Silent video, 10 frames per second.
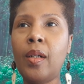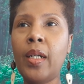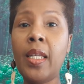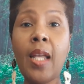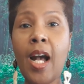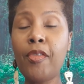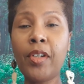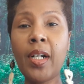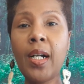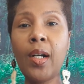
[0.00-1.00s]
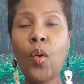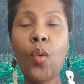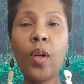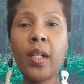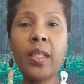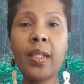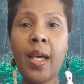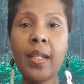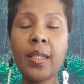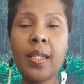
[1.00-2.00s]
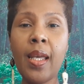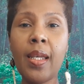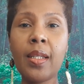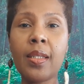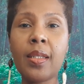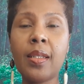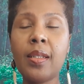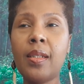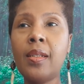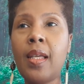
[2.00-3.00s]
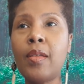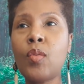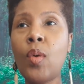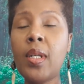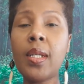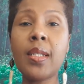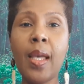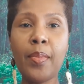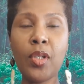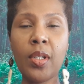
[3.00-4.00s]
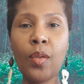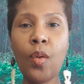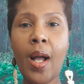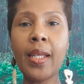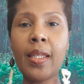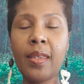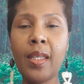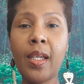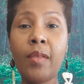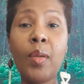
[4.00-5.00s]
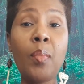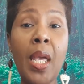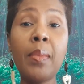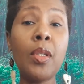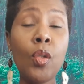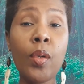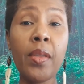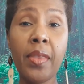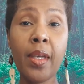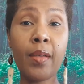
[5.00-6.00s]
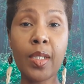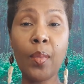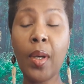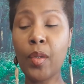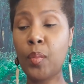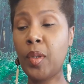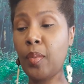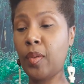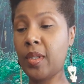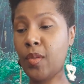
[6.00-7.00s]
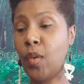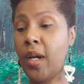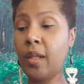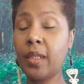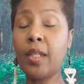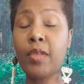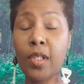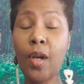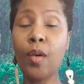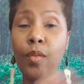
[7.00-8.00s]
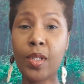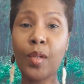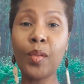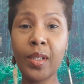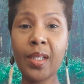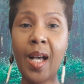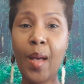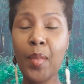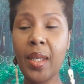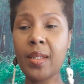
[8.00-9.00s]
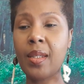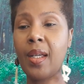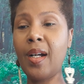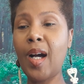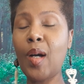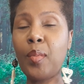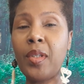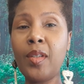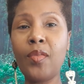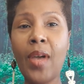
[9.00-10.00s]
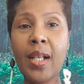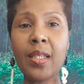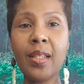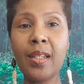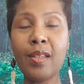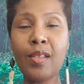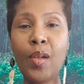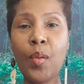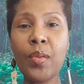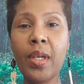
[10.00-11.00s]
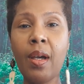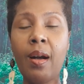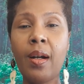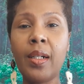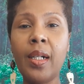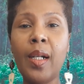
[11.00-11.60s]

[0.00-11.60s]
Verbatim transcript: in Africa or in the United States. Now, there's one exception who I can think of, and maybe you can think of some other people as well. And if so, certainly comment. I'll be fascinated to know who they are.